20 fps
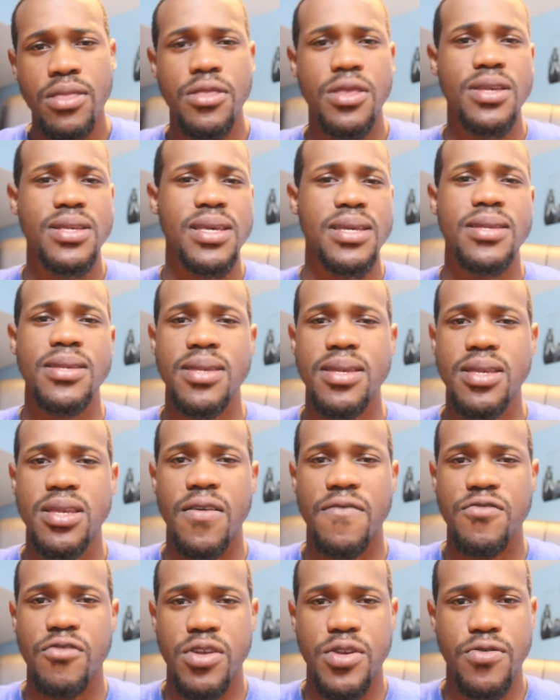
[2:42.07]
the citizens
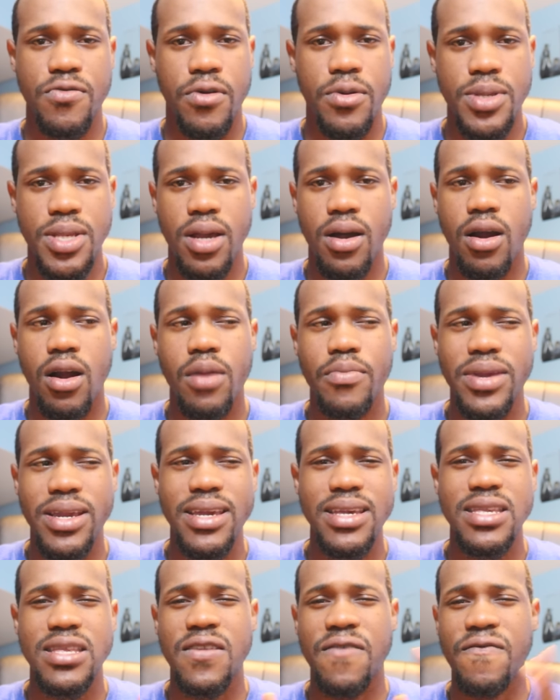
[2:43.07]
of Dressrosa are,
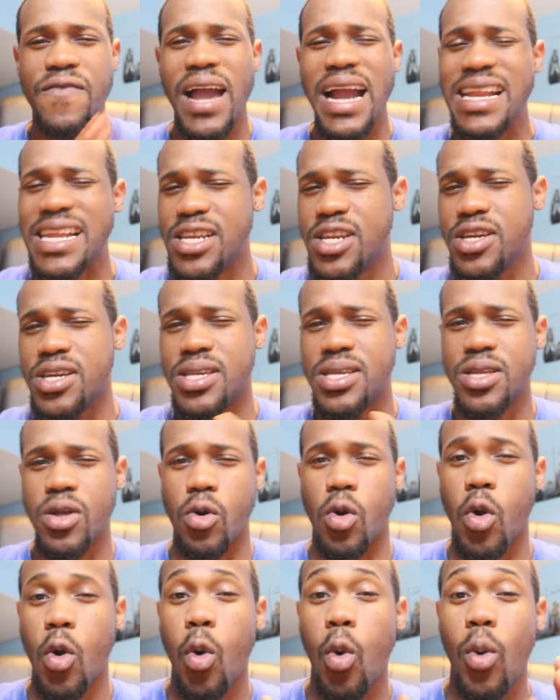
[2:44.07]
because the fact that you can
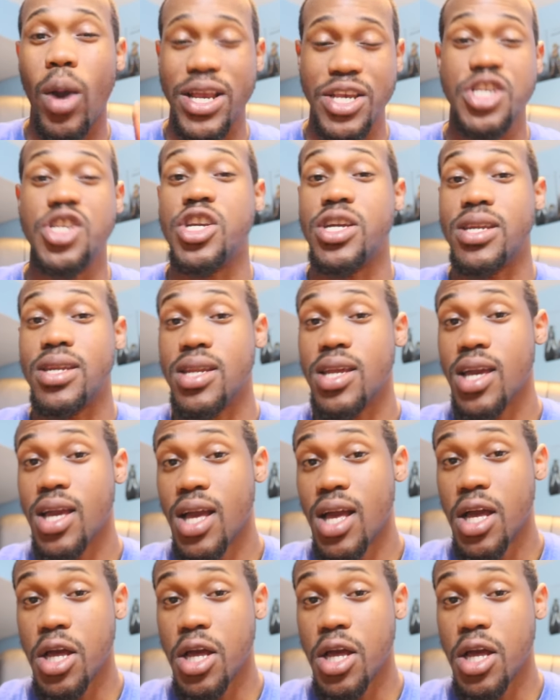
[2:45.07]
still question